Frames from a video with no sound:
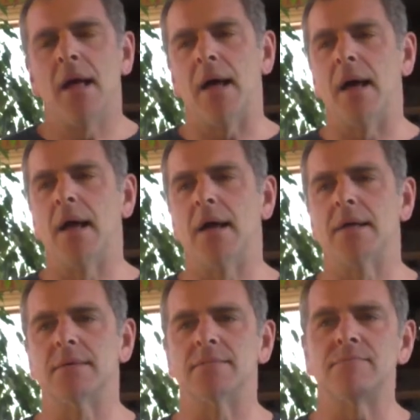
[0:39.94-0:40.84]

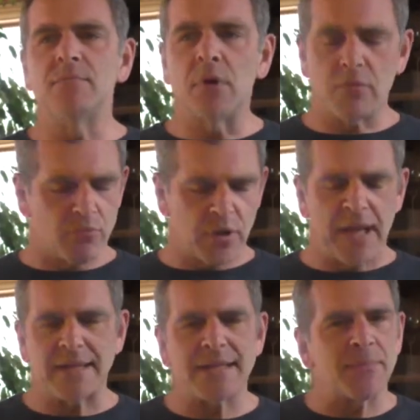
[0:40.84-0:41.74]
You
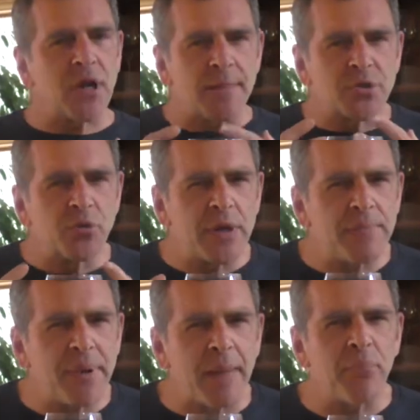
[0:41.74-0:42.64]
get sometimes
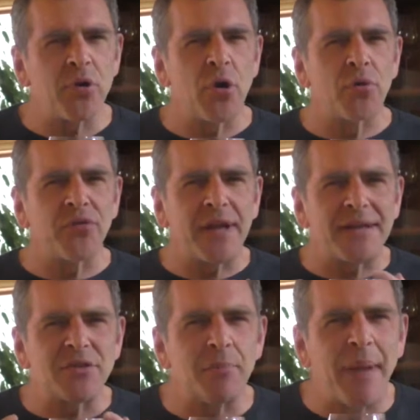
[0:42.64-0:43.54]
green pepper notes, you
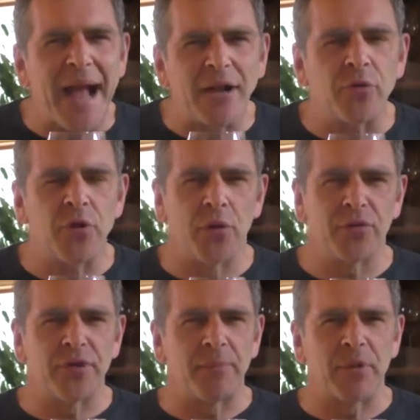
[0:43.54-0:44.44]
get tobacco
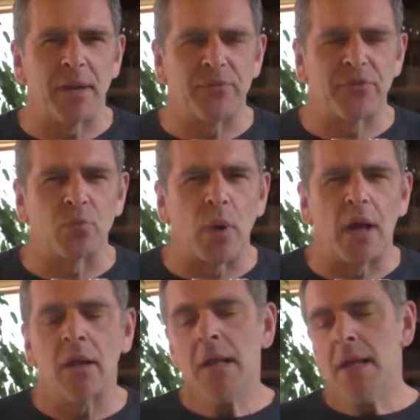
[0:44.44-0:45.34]
notes sometimes as
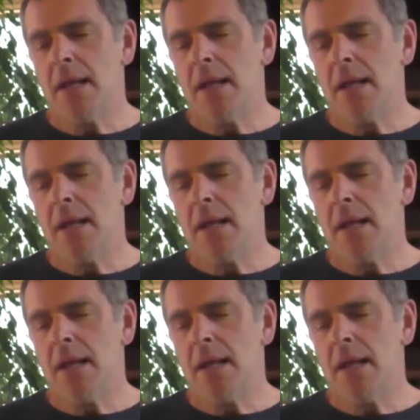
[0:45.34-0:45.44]
well.